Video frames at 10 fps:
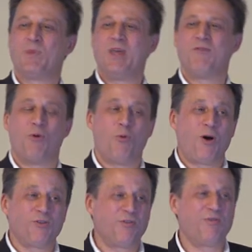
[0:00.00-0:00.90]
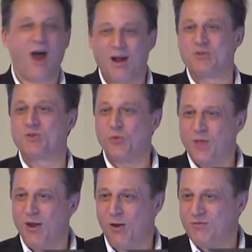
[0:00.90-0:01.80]
If it was a virus, well,
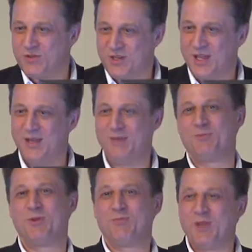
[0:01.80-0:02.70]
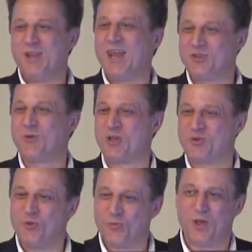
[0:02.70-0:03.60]
then obviously the next
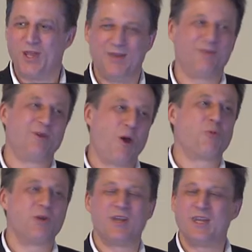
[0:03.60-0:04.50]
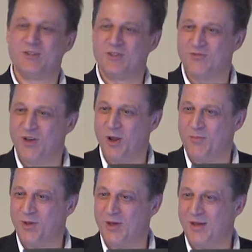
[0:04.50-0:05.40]
question would be, you know, we'd need to
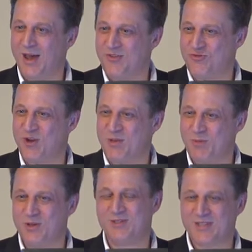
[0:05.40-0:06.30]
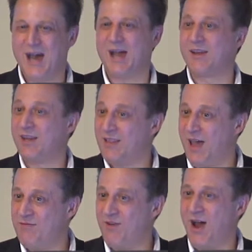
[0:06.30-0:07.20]
develop a treatment targeting
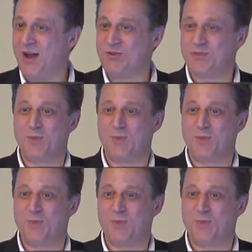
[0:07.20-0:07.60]
that virus.